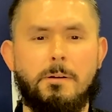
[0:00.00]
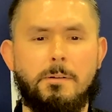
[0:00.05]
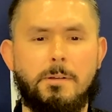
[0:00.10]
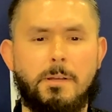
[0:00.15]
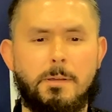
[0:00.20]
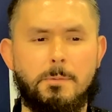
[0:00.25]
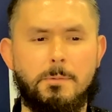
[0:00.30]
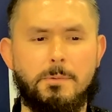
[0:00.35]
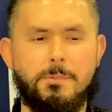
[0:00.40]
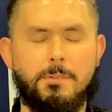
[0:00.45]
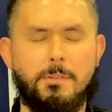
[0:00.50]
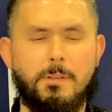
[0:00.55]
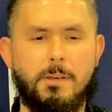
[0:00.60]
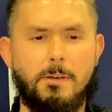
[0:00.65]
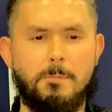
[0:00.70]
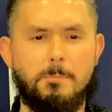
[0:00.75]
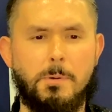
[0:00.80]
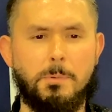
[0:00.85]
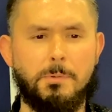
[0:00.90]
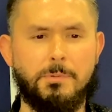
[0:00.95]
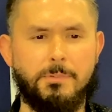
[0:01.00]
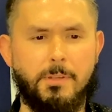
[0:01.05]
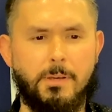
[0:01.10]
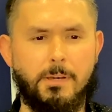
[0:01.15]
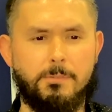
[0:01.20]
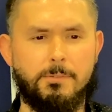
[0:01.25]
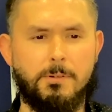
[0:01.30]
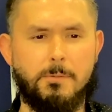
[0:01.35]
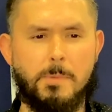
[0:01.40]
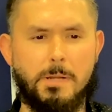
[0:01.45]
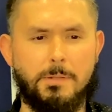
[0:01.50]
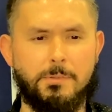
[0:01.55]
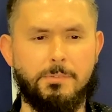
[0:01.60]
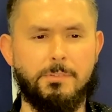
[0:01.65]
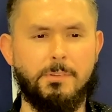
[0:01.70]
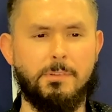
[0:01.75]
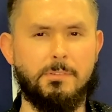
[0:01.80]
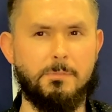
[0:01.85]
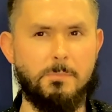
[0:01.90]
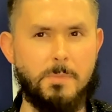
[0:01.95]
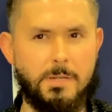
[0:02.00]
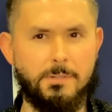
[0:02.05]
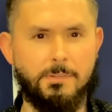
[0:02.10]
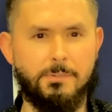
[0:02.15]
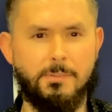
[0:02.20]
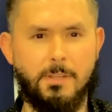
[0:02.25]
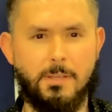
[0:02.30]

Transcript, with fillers: I was a uh, postdoc for about six months